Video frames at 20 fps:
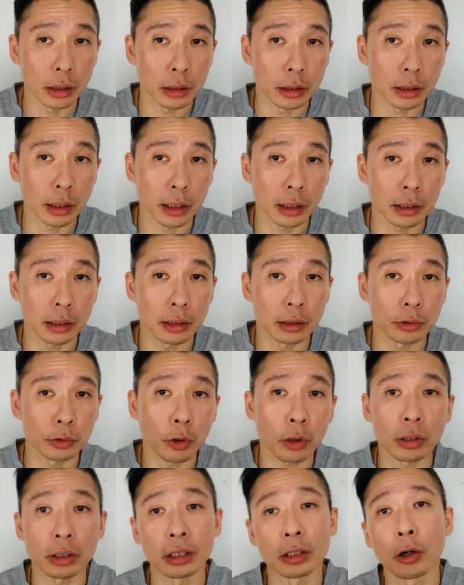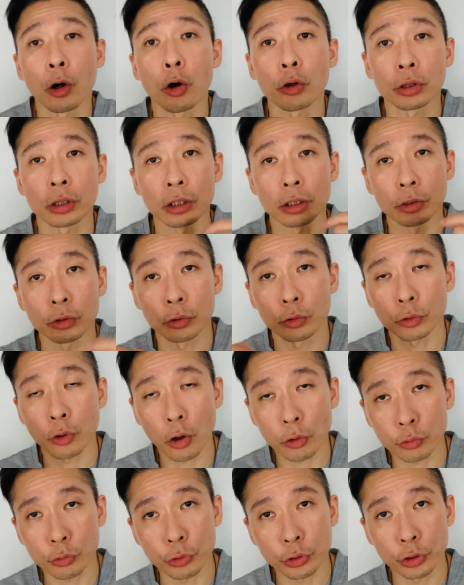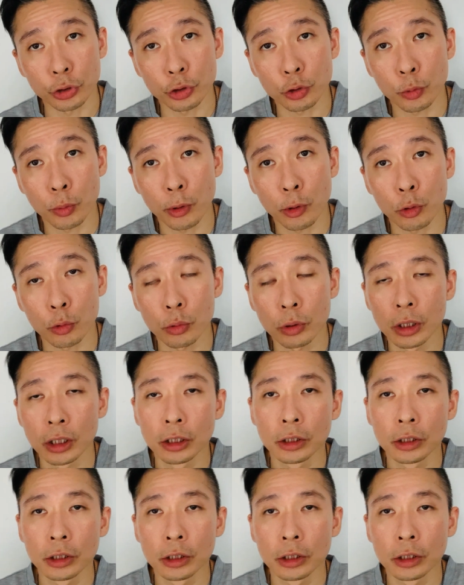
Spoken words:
like on the non-renewable.